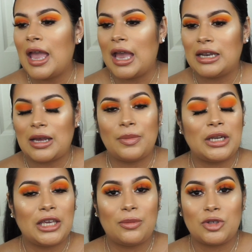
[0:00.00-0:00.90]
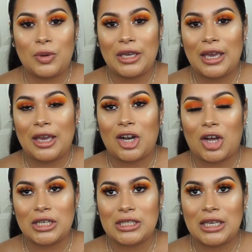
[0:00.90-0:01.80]
And I'm going to keep doing it. And
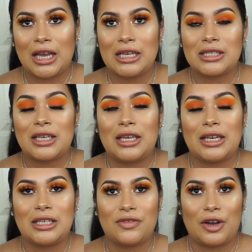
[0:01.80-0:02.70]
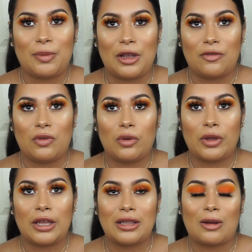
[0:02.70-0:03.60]
honestly, guys, it is very painful.
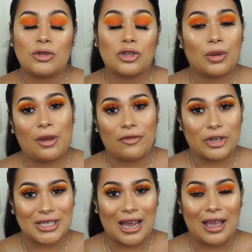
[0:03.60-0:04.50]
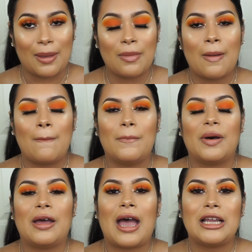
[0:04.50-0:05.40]
And that was only my first time.
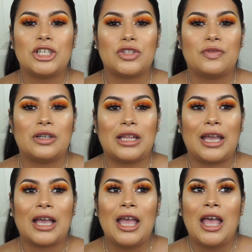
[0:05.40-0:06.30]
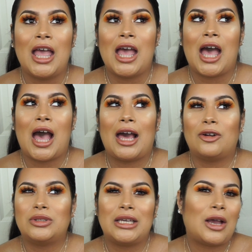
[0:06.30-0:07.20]
But I just feel like I
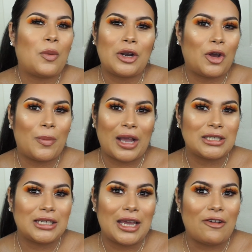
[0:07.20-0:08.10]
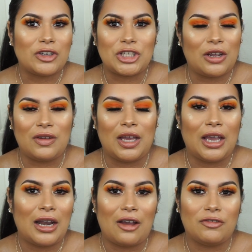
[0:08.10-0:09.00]
don't think I want to go back to ever shaving
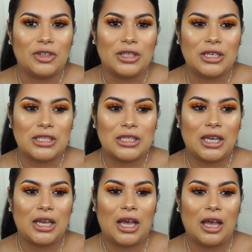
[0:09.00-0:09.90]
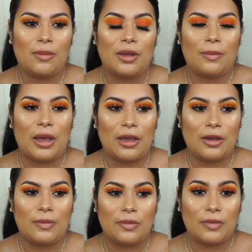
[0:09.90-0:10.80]
again after this.
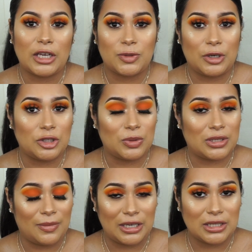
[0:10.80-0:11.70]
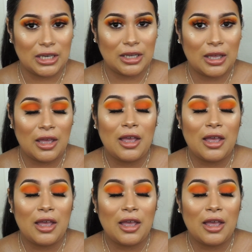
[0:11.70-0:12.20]
My experience was amazing.